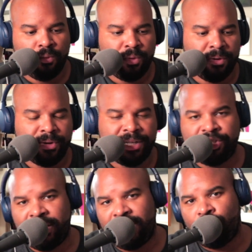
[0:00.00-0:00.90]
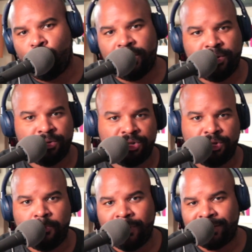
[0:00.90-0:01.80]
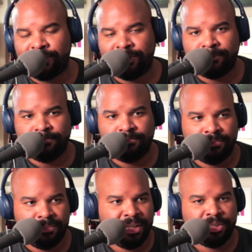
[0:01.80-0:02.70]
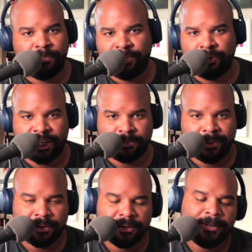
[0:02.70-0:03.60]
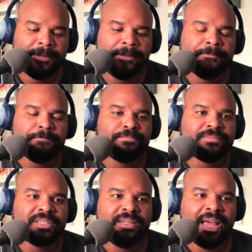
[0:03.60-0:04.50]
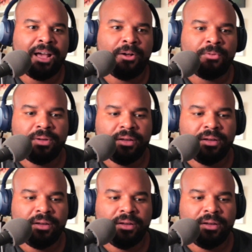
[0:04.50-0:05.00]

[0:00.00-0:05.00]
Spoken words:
reaching one of those 2 points this month or next month. Now,